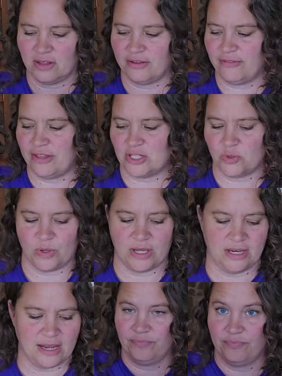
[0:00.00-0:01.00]
of this
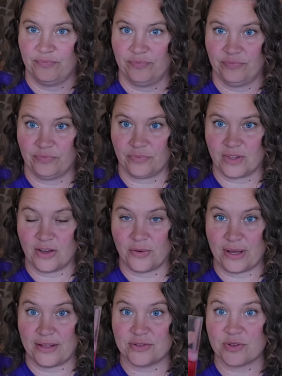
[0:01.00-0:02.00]
one.
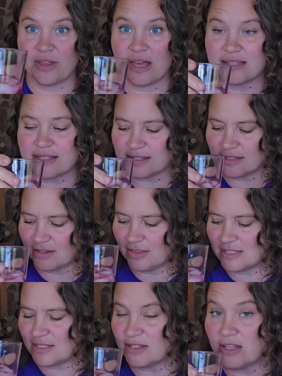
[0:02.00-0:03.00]
Okay, so that's
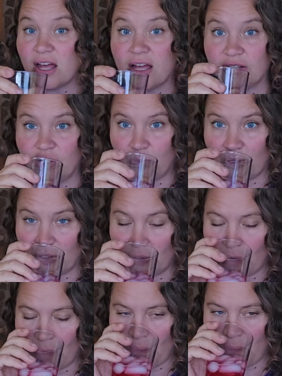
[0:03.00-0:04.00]
this is the Aldi one.